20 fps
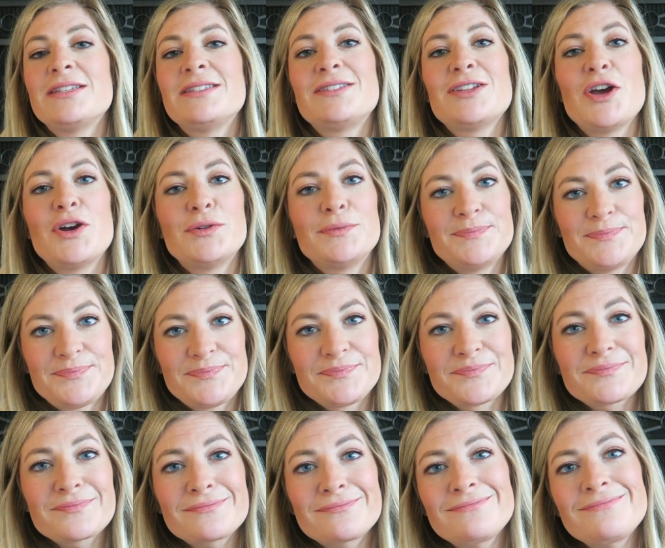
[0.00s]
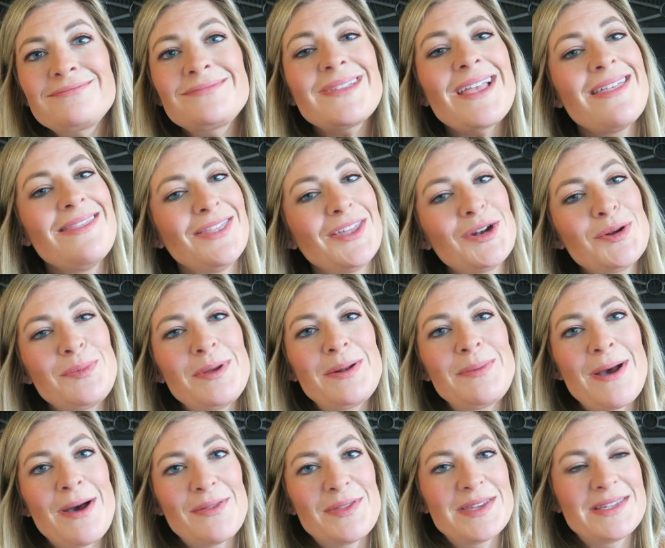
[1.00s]
So a little bit
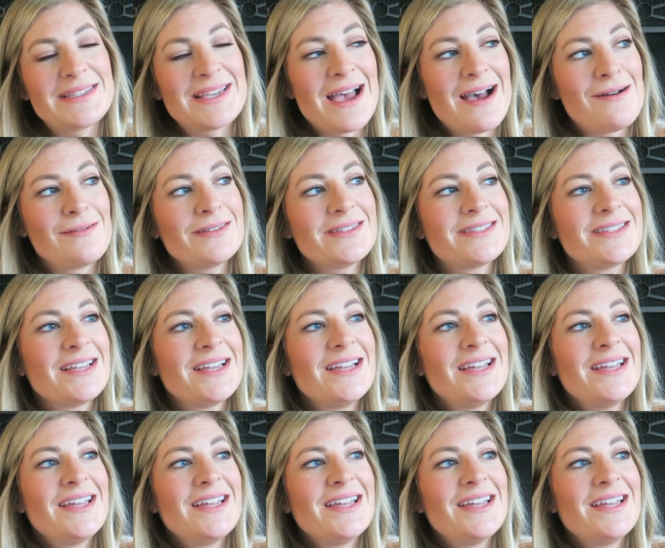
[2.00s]
about this house.